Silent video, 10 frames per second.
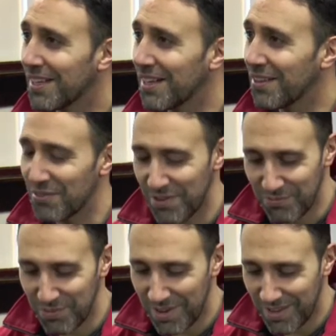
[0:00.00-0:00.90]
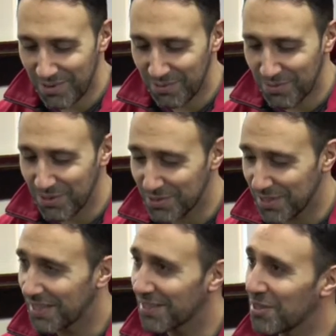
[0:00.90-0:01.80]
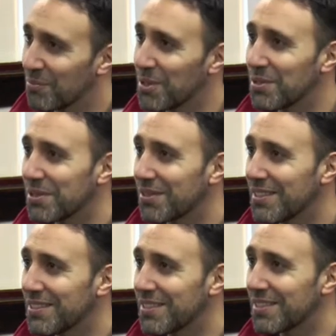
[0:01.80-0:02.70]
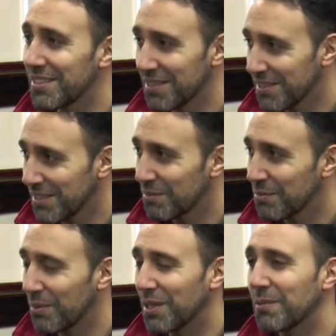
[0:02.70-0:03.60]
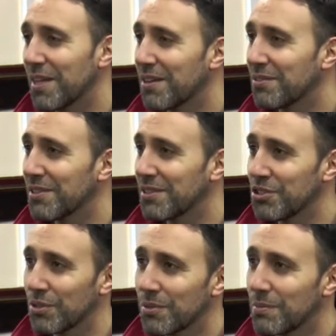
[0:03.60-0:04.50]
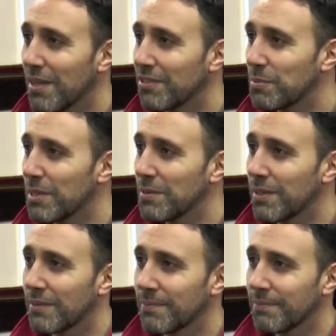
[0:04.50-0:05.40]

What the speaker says: and out of those computer screens, bring them down and show them some live speedway.